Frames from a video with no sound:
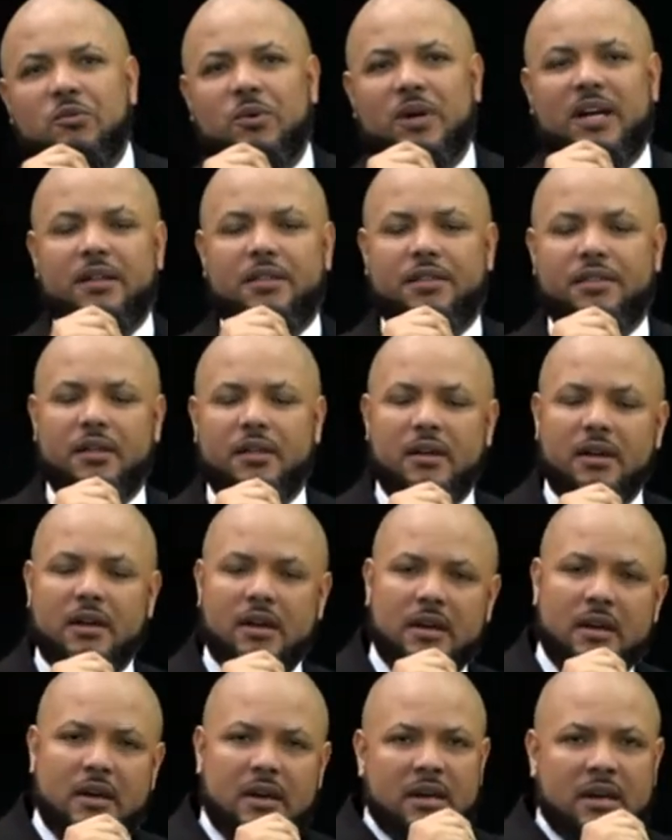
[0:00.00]
with
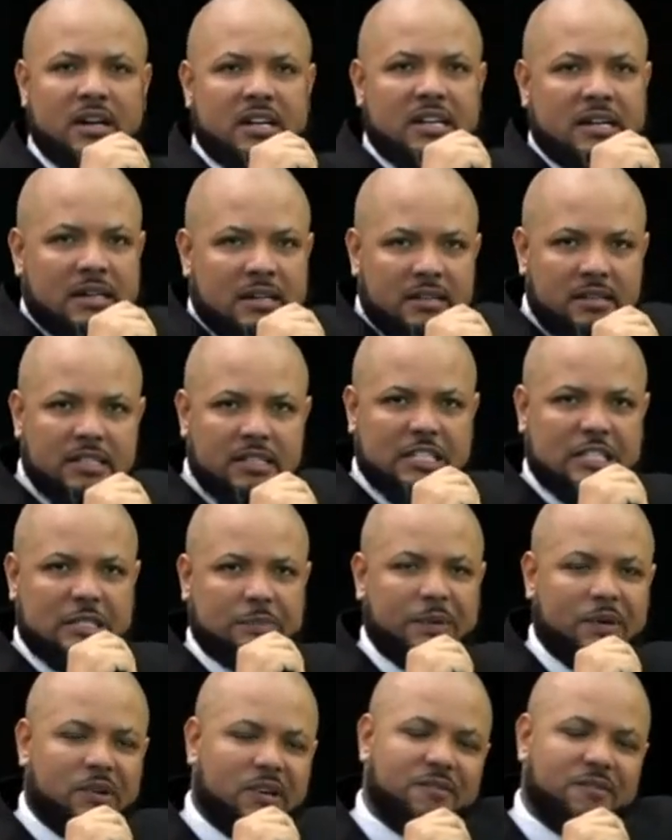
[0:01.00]
the
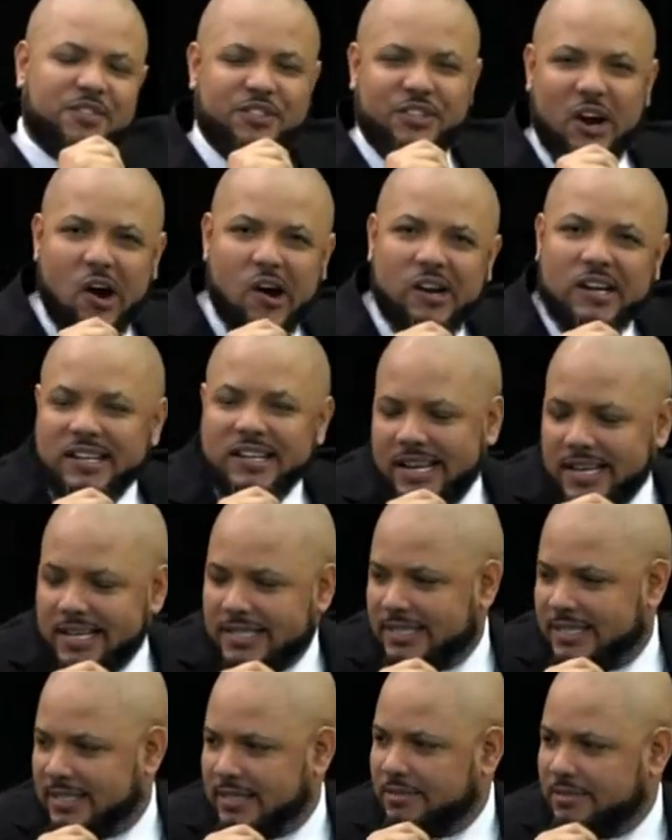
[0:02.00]
spirit of
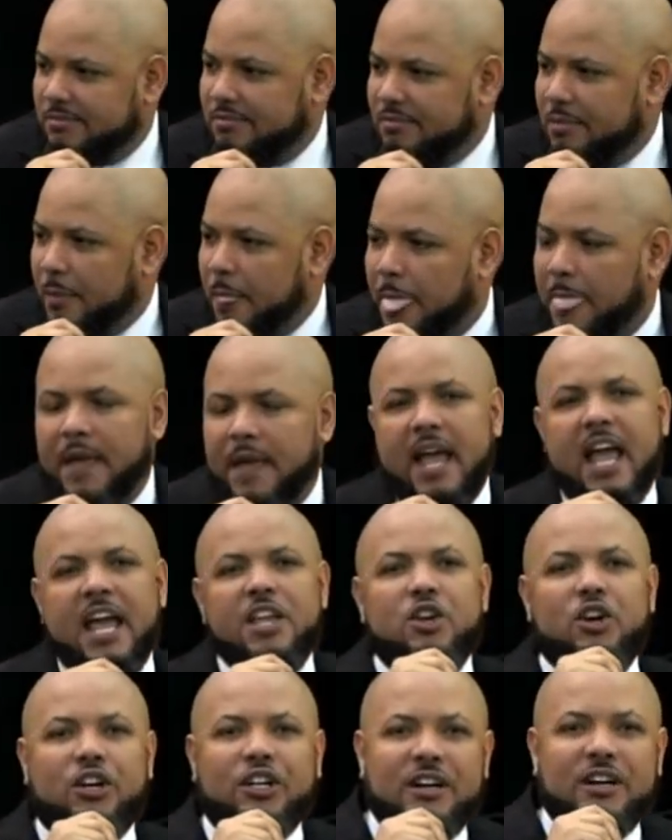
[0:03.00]
darkness and
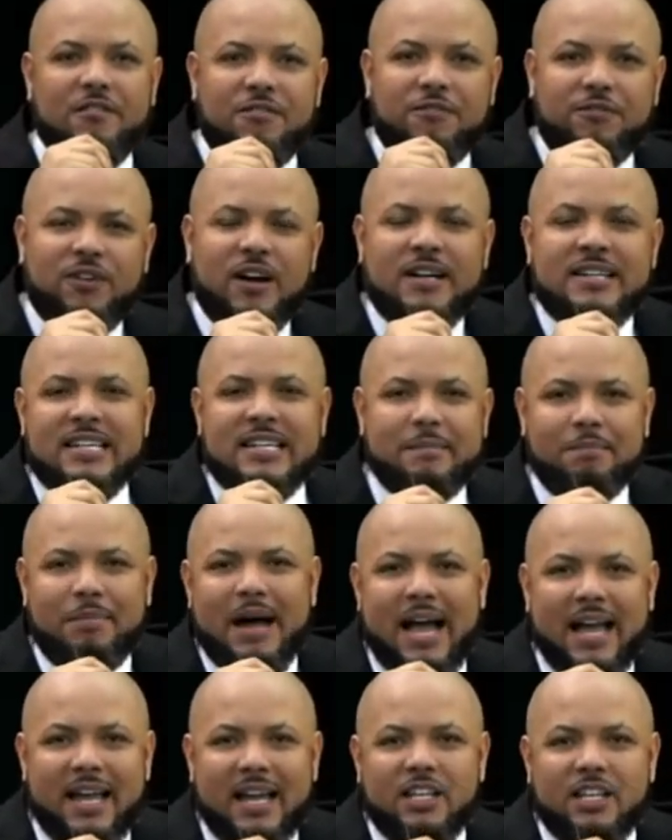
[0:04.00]
you're confronted
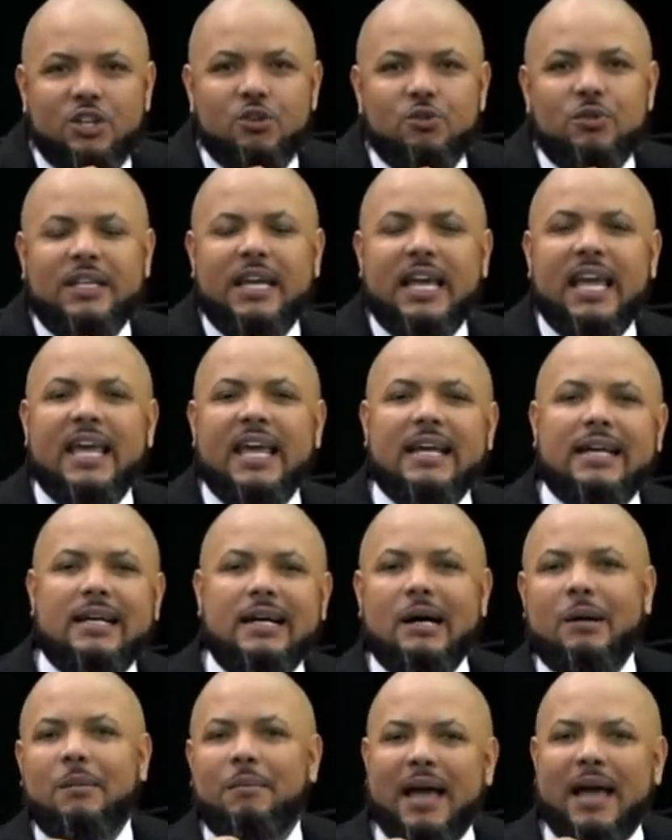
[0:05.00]
by it, you can't
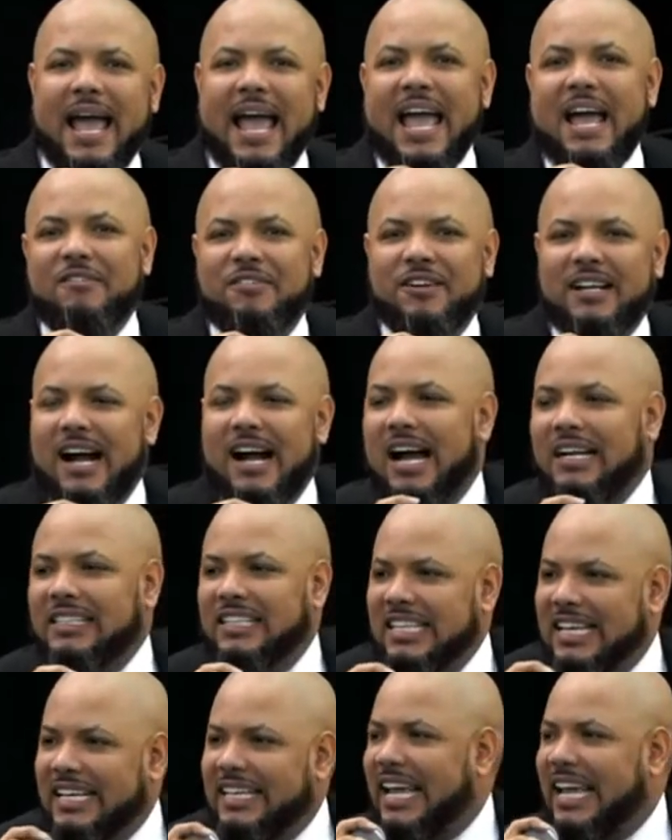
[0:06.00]
come half cocked
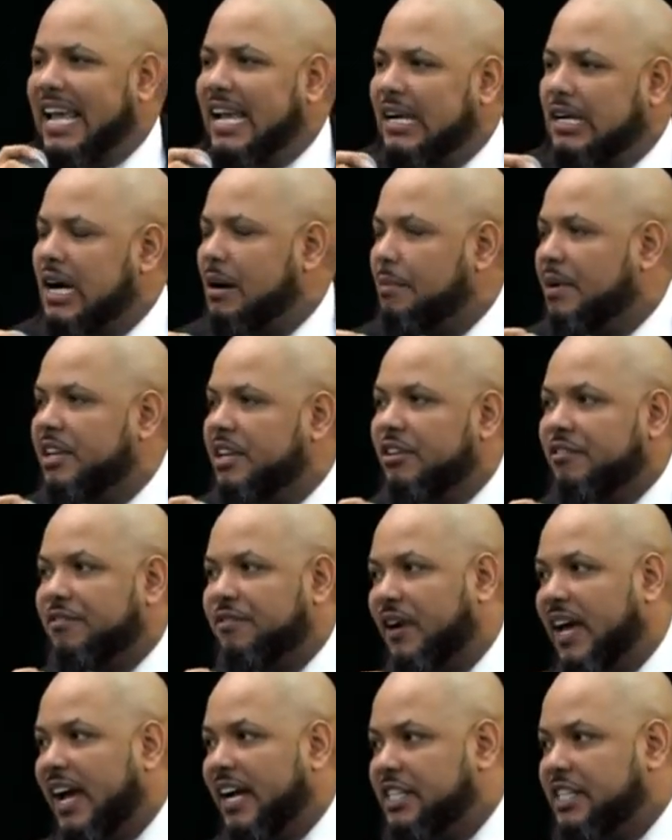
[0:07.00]
and you can't come in your
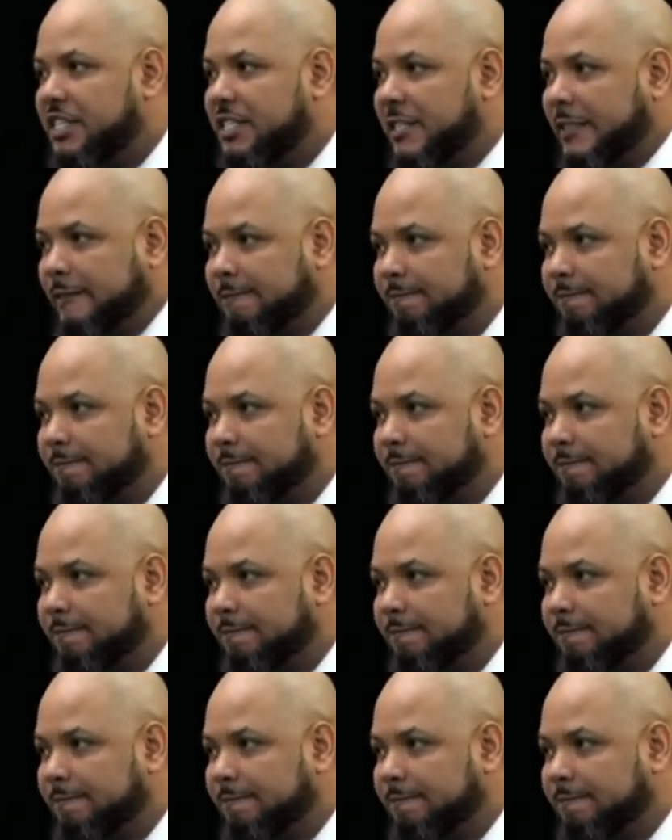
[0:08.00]
flesh.